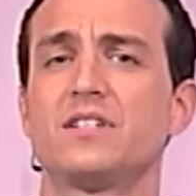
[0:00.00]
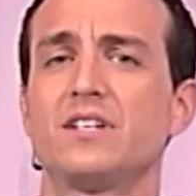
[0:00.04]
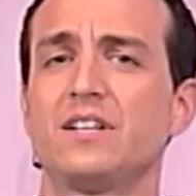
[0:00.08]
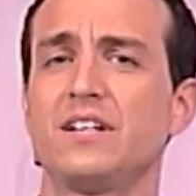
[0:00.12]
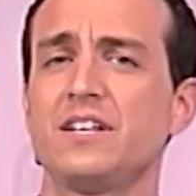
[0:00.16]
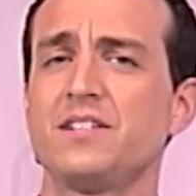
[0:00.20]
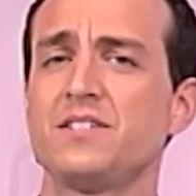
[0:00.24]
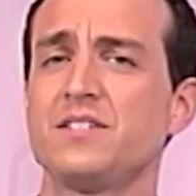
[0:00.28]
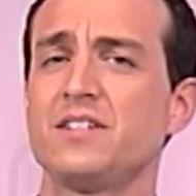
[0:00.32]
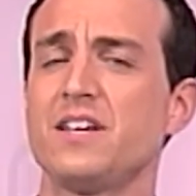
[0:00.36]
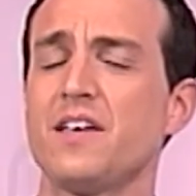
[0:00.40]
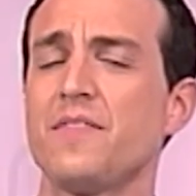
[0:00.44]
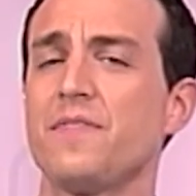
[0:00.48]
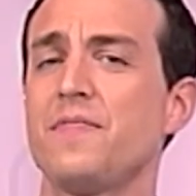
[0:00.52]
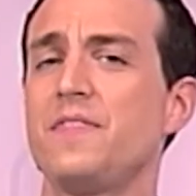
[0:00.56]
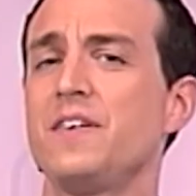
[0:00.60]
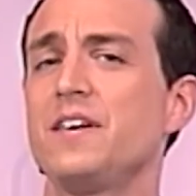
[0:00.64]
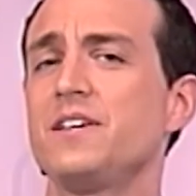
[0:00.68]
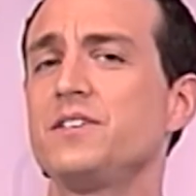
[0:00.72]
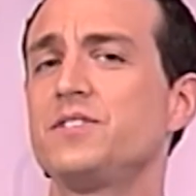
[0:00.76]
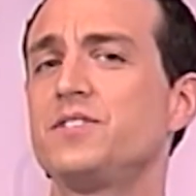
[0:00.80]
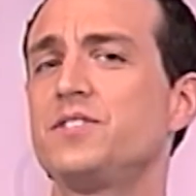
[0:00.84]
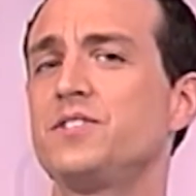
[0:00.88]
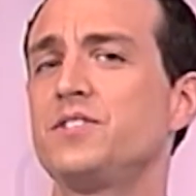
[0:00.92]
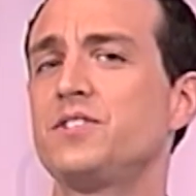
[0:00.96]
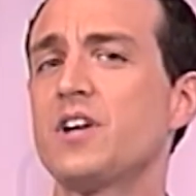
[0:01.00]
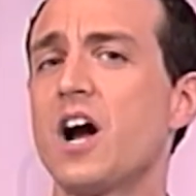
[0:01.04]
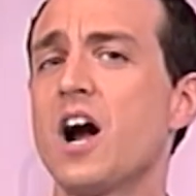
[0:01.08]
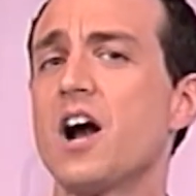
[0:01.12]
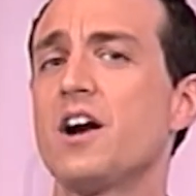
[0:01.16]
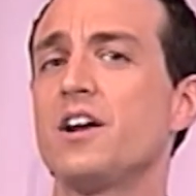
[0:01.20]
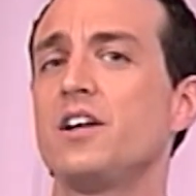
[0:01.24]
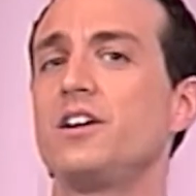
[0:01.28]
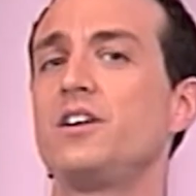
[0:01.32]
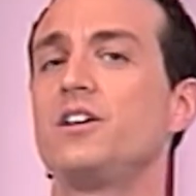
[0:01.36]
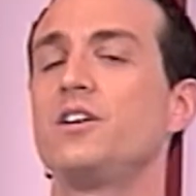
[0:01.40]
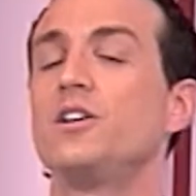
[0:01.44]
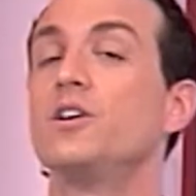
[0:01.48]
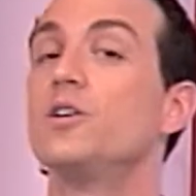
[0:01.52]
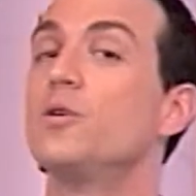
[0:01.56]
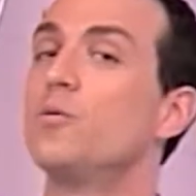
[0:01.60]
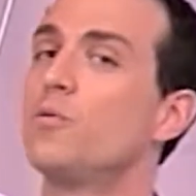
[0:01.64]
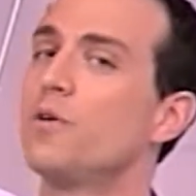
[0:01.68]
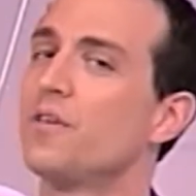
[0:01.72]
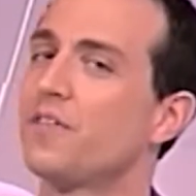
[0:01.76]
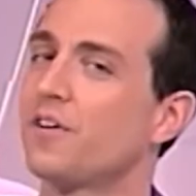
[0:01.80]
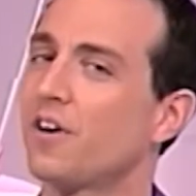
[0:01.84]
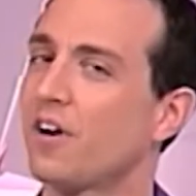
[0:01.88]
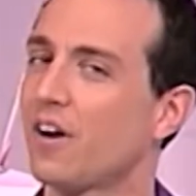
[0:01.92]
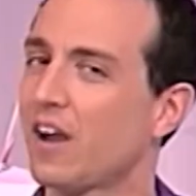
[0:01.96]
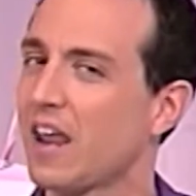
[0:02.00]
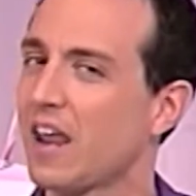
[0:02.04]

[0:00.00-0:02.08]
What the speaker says: Let's get things started with our